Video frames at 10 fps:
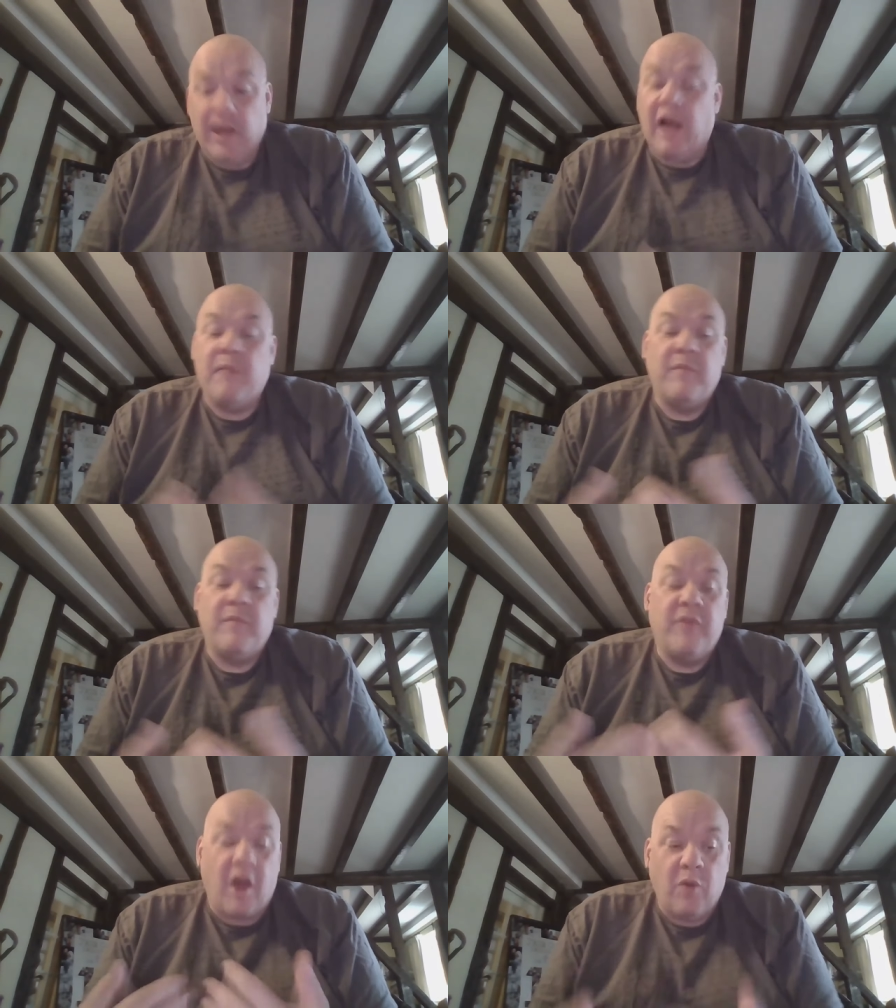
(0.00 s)
Um,
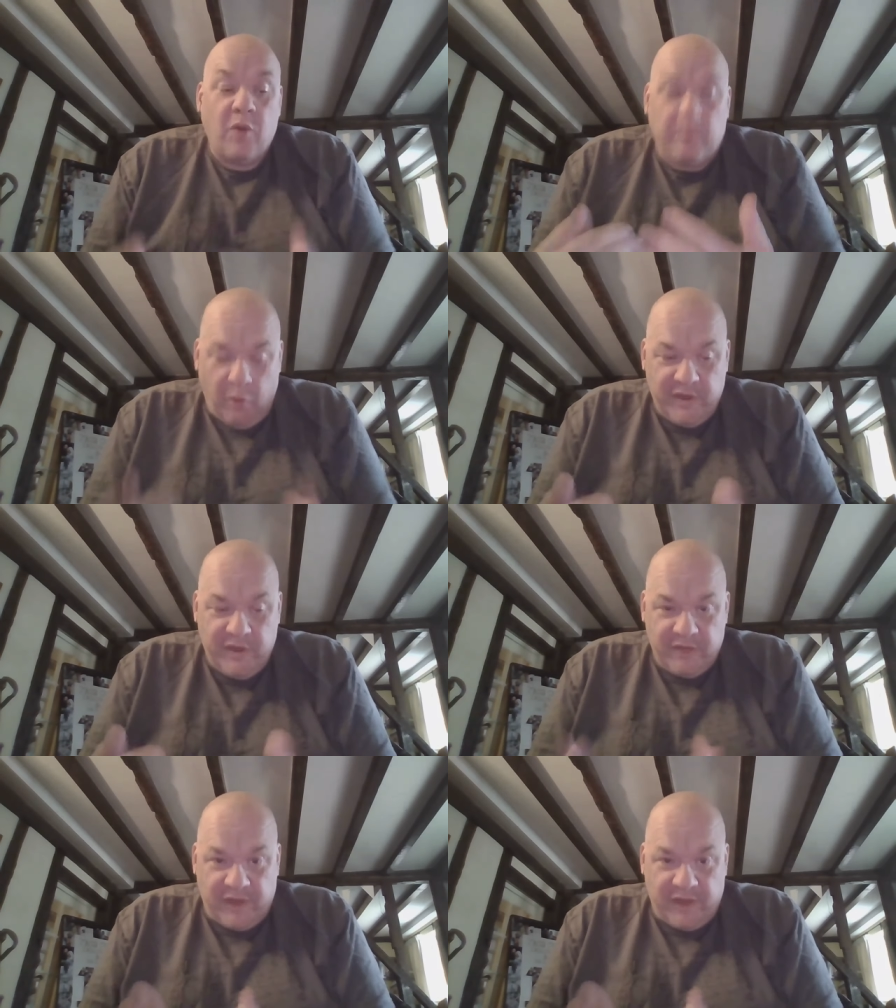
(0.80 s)
the whole
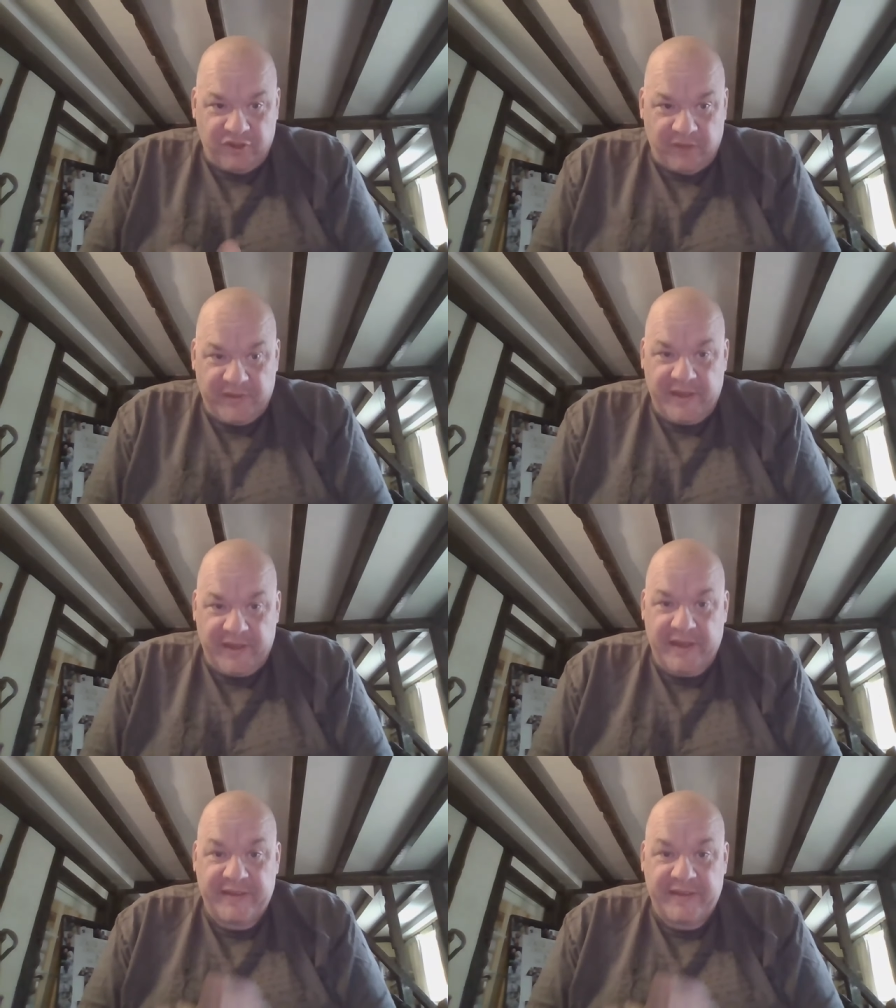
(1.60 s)
point of
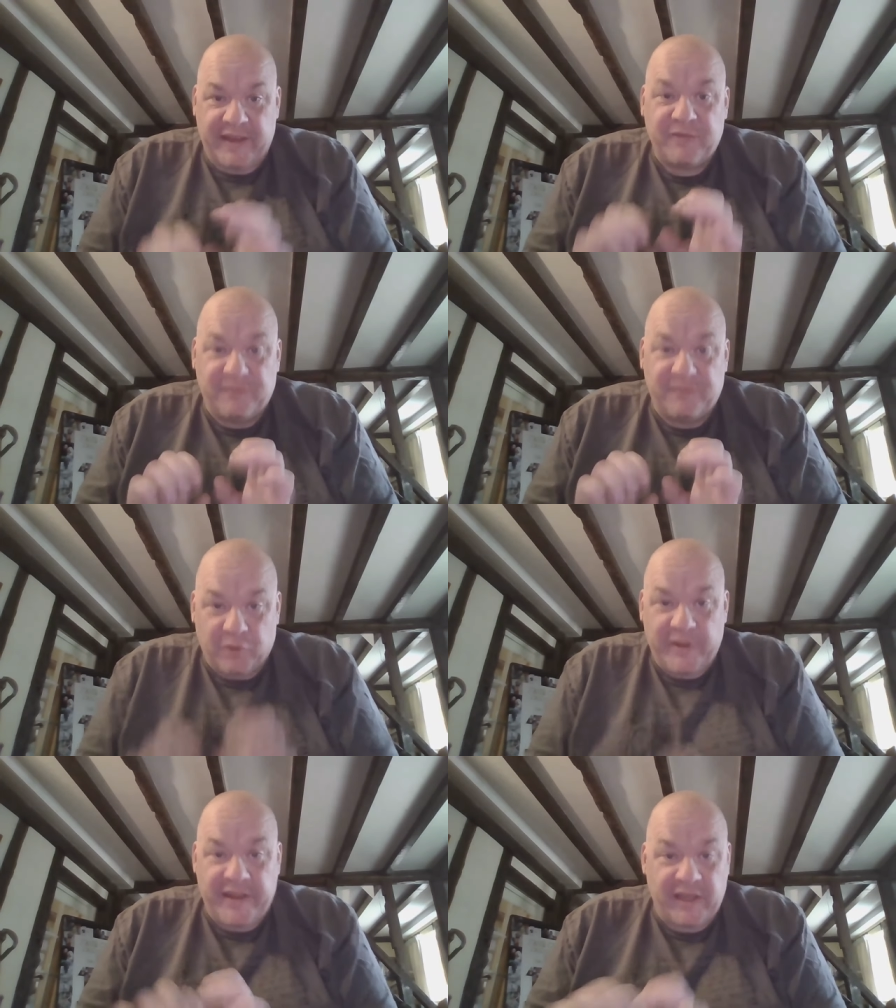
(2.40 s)
HFT is it is
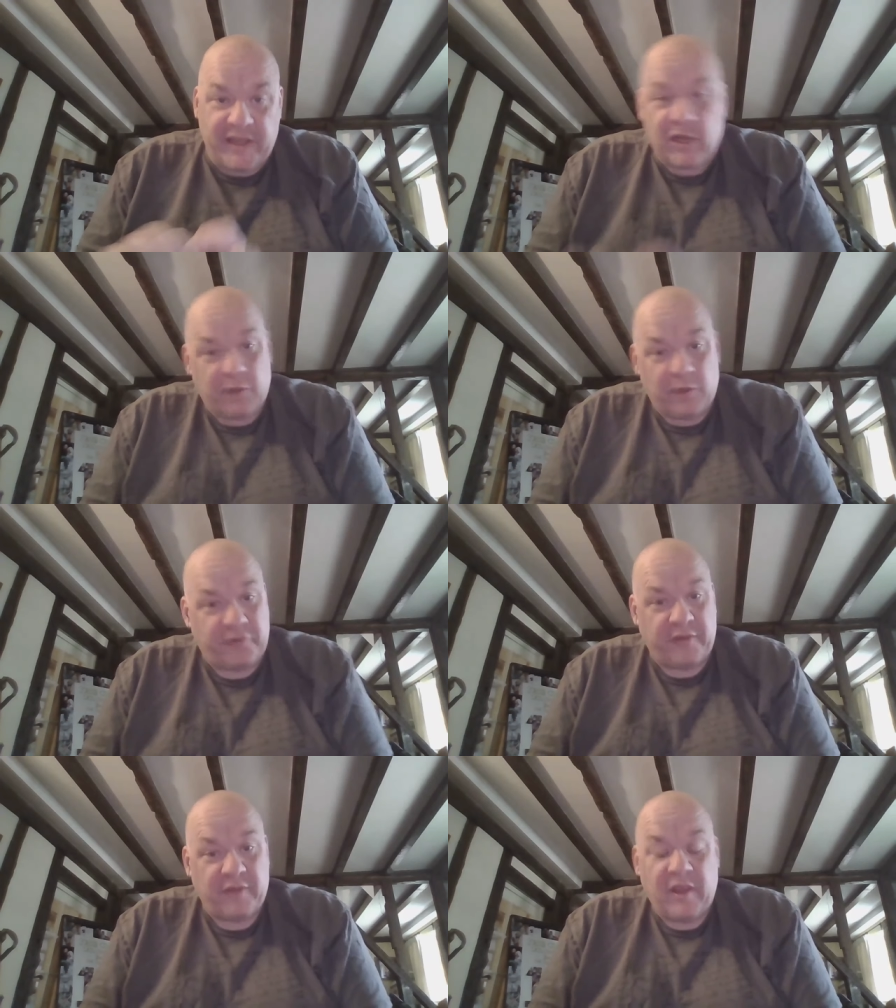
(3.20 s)
fully inclusive.